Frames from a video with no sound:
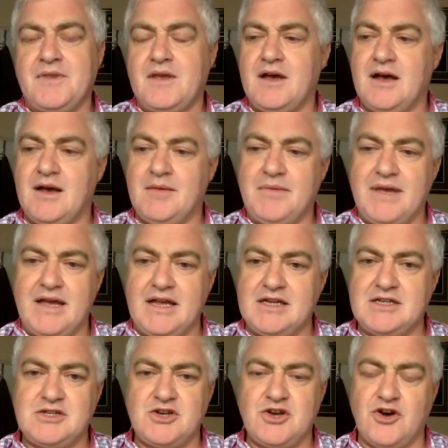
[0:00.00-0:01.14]

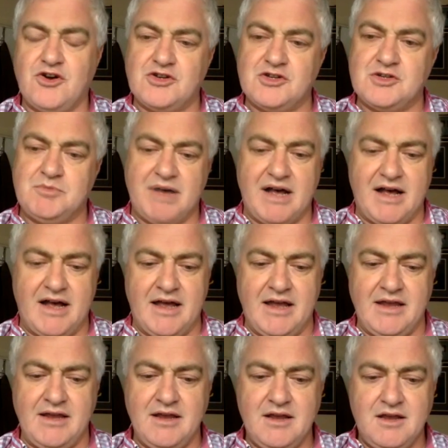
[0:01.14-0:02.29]
It's caused by